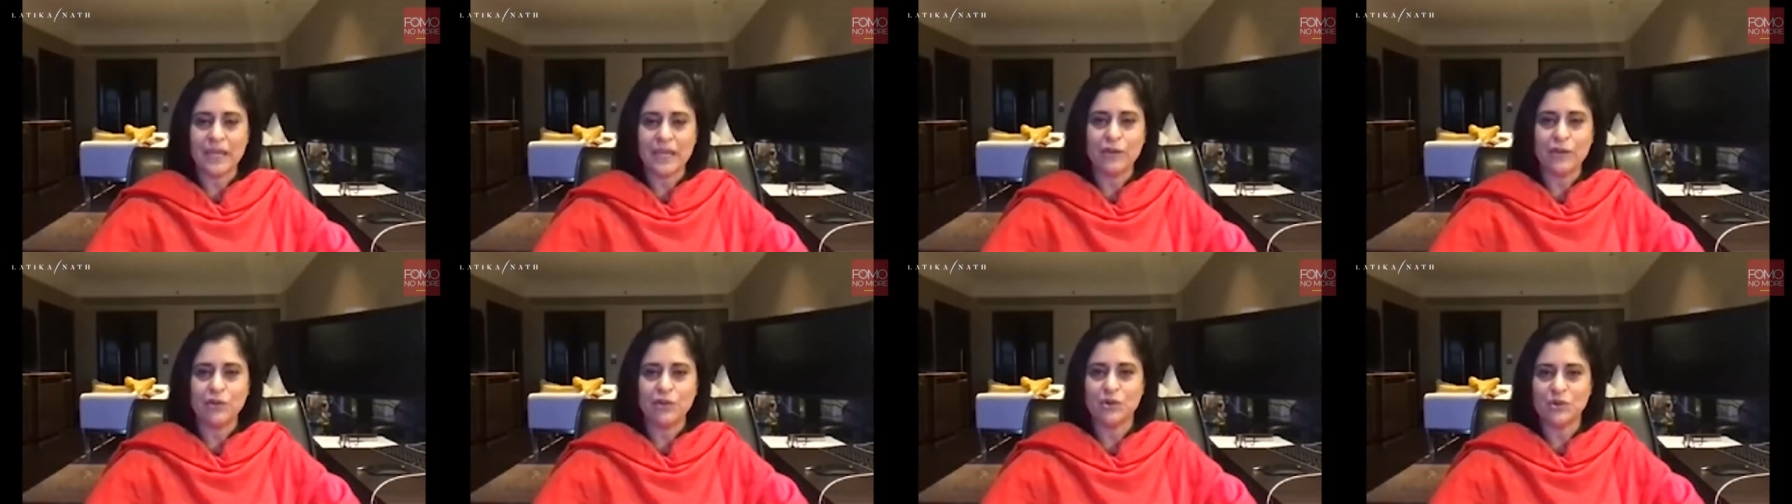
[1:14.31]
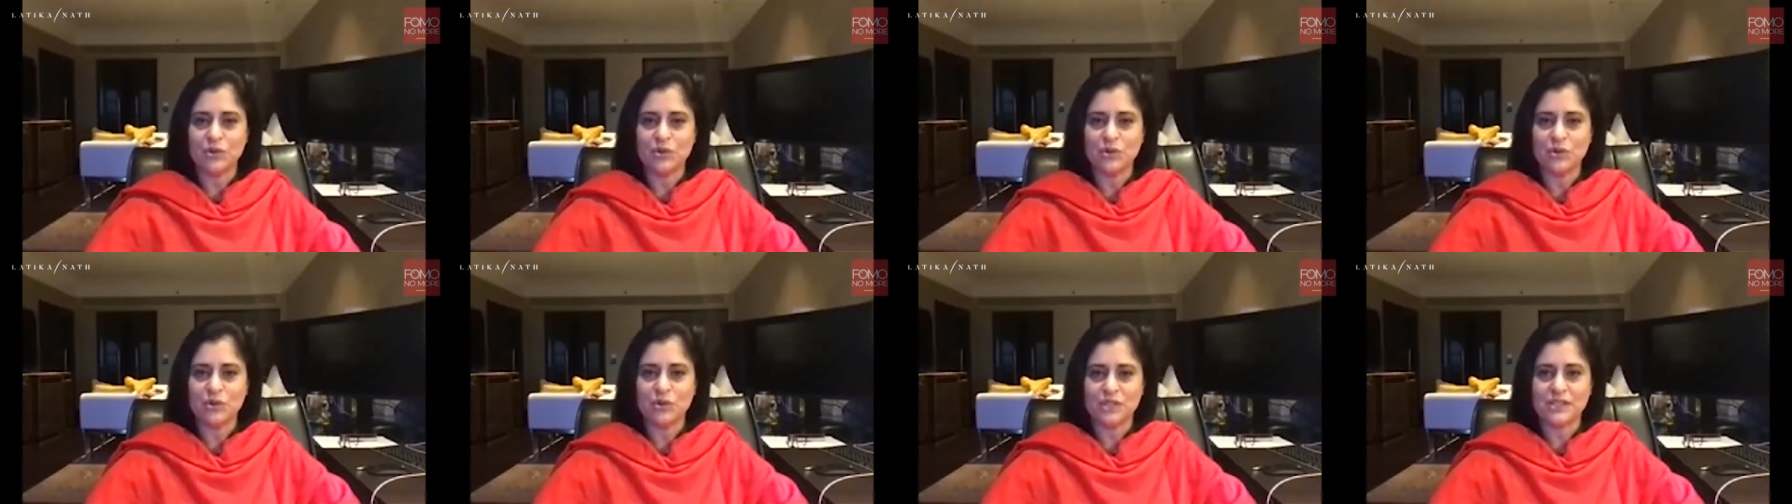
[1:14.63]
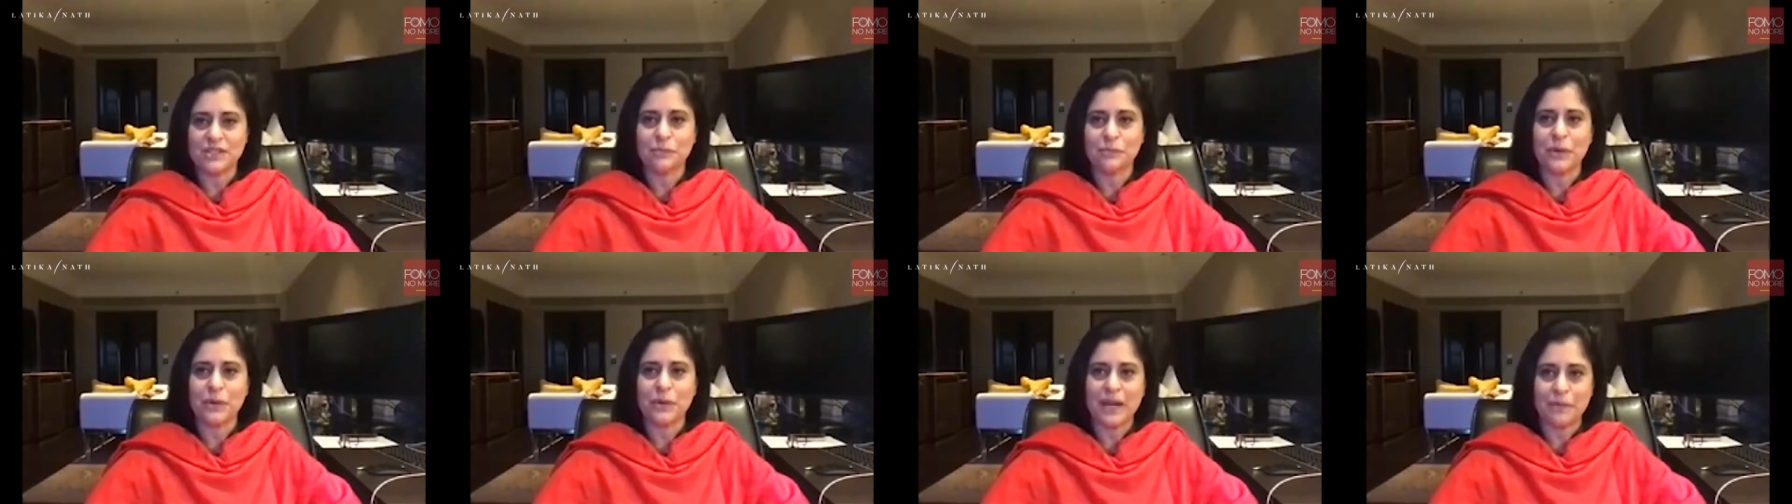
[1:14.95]

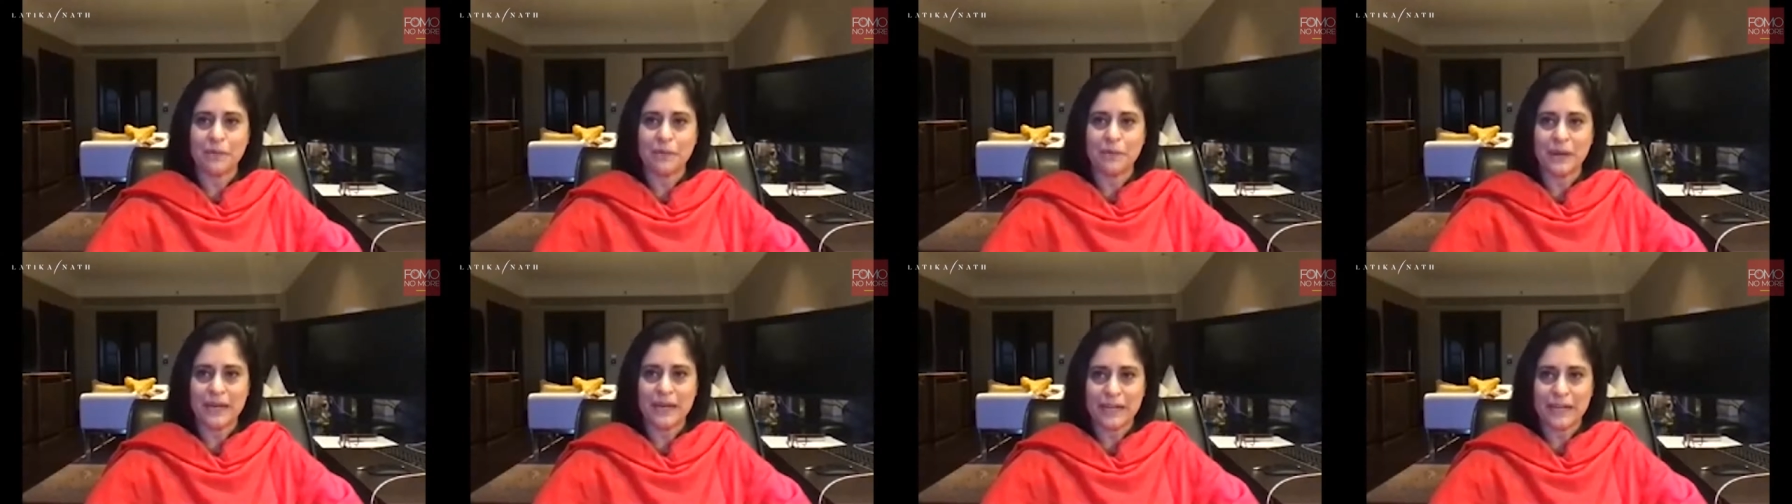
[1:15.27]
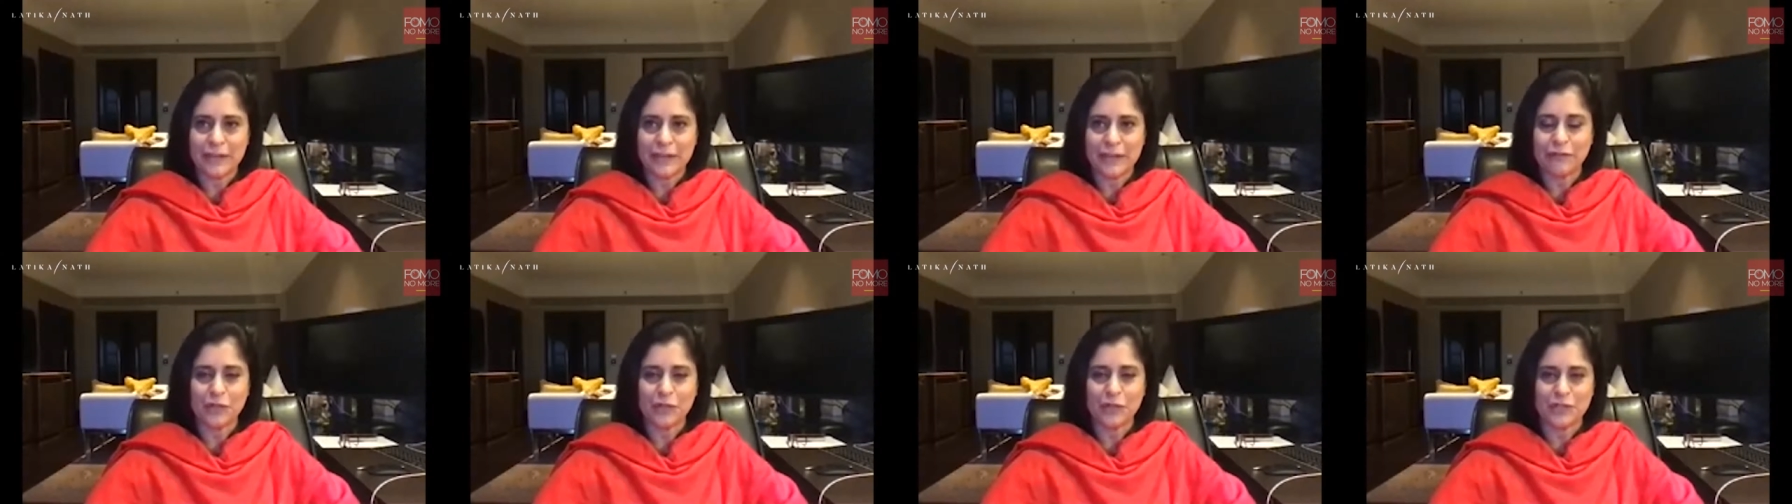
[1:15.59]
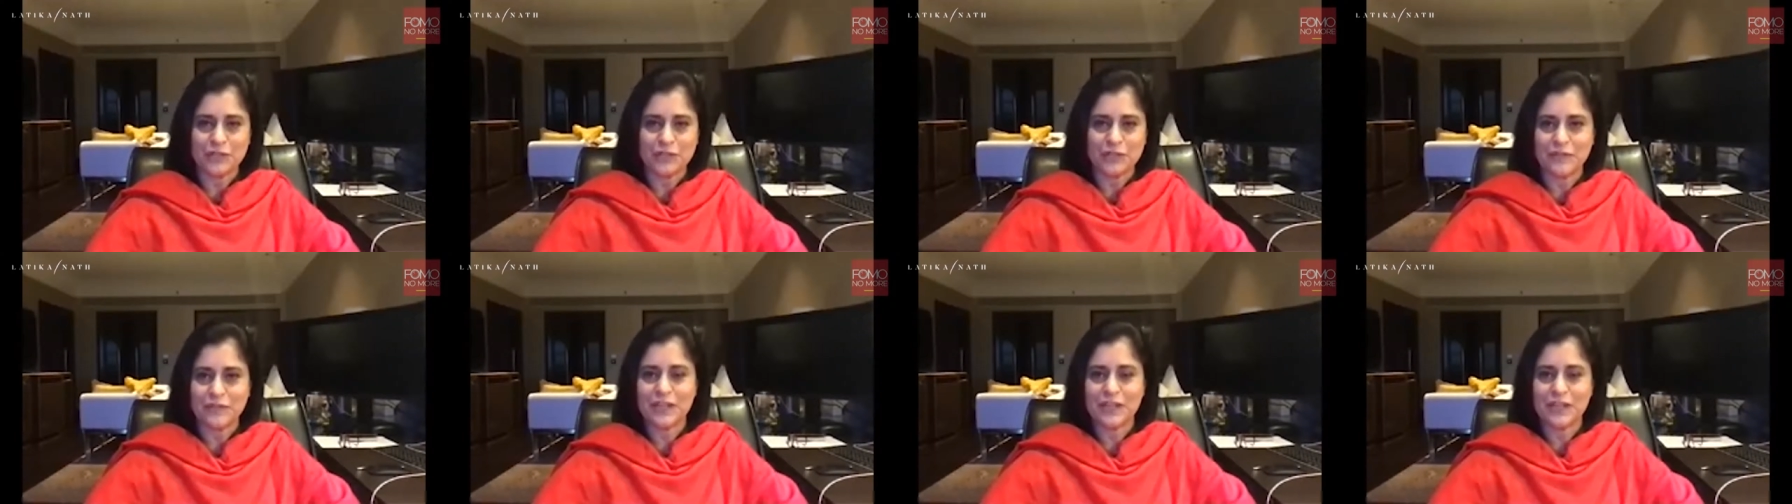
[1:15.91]
heroes where wildlife
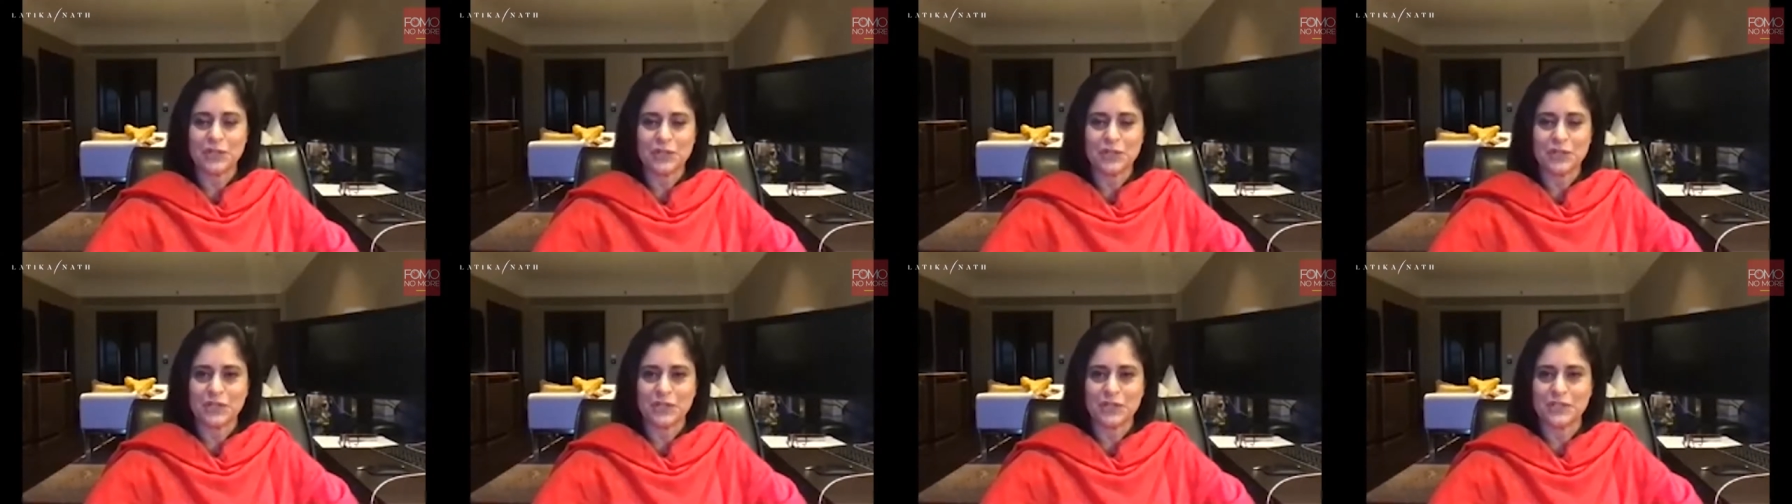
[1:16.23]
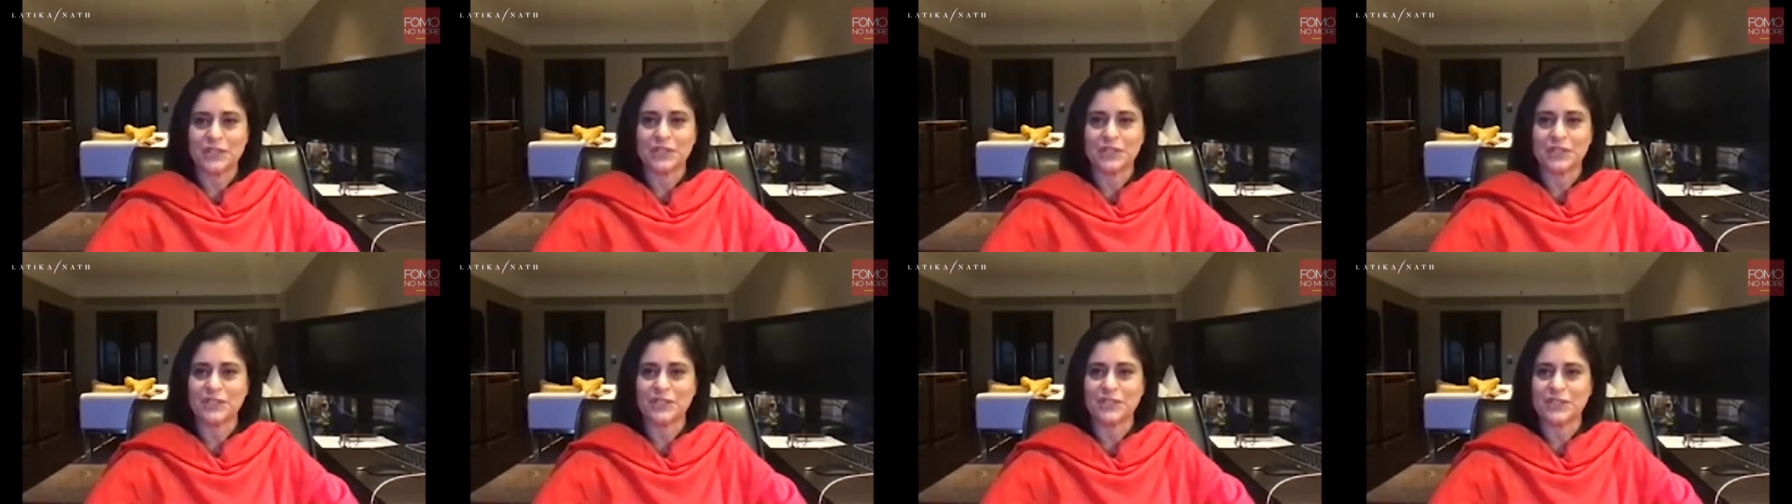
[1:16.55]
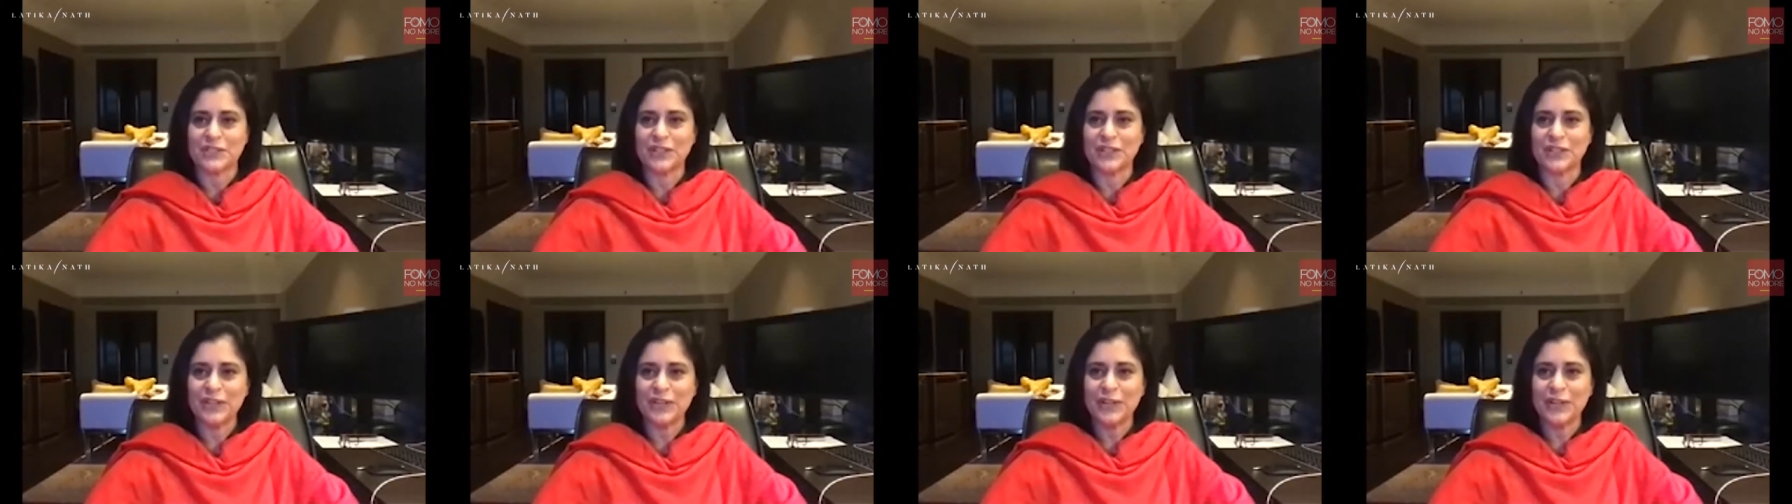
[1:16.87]
conservation is
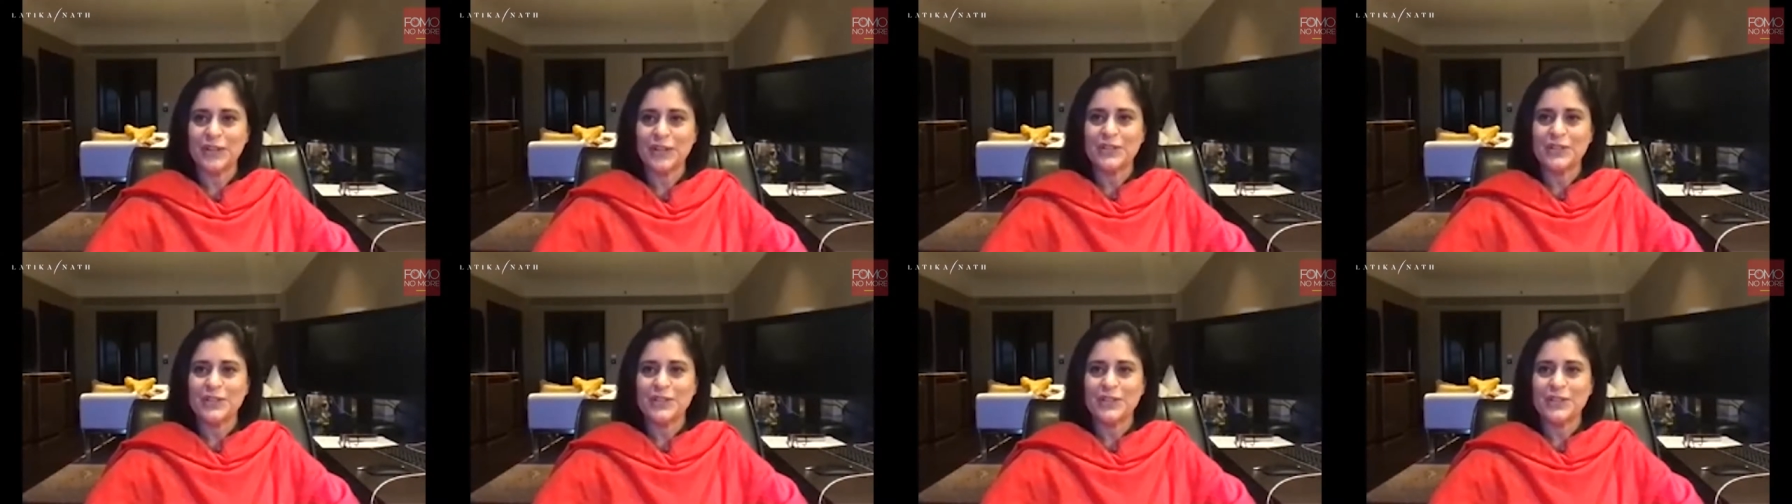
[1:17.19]
concerned.